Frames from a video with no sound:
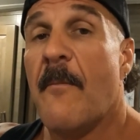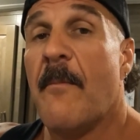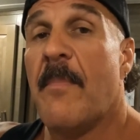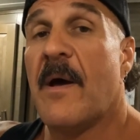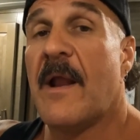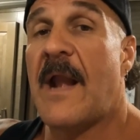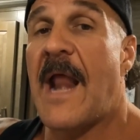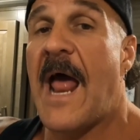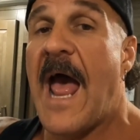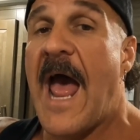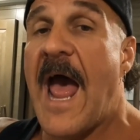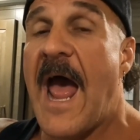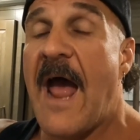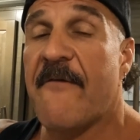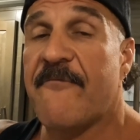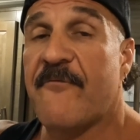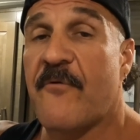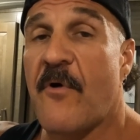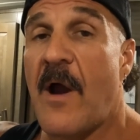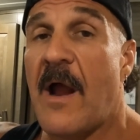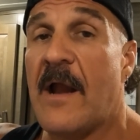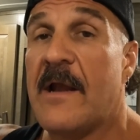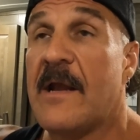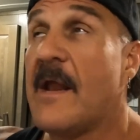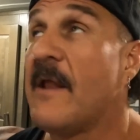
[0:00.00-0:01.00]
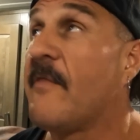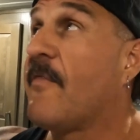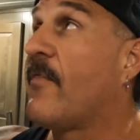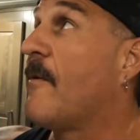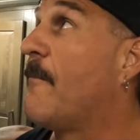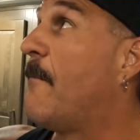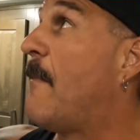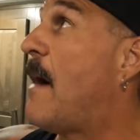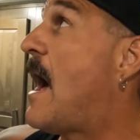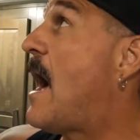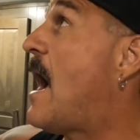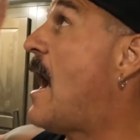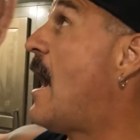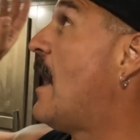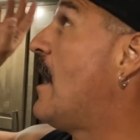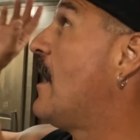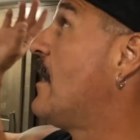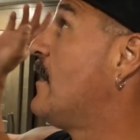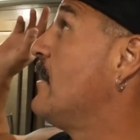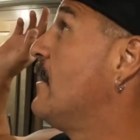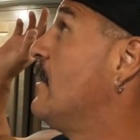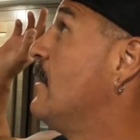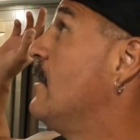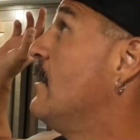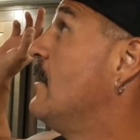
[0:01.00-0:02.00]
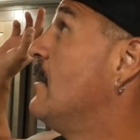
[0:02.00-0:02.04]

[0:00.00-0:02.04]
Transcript: but after I did the mod